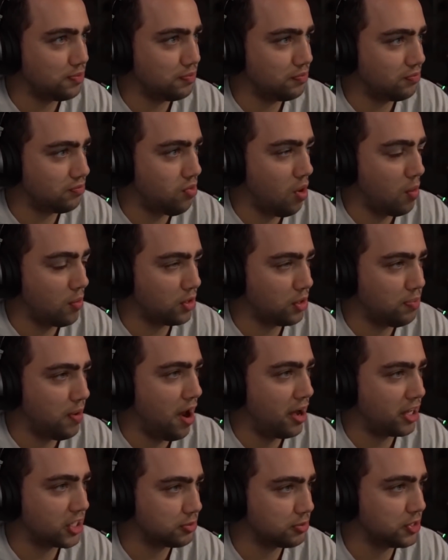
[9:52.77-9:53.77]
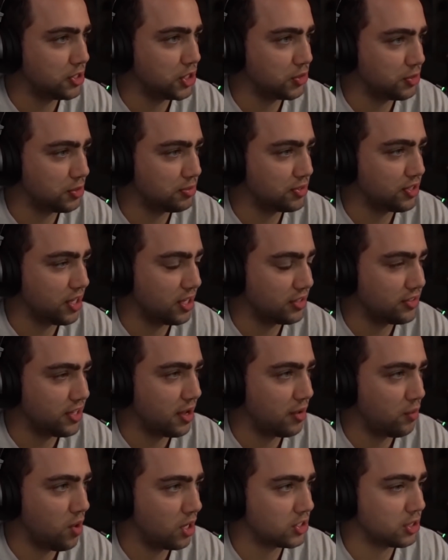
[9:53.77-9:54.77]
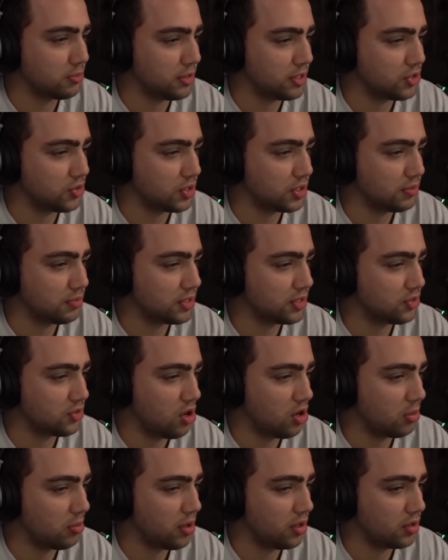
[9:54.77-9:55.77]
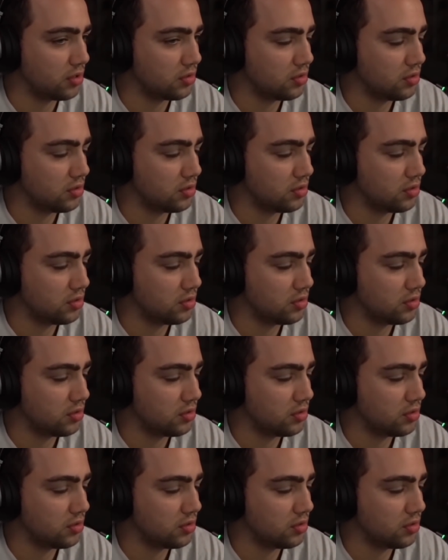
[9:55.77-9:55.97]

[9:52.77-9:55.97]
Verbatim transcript: What were you possibly doing besides watching my stream? Let's talk about it.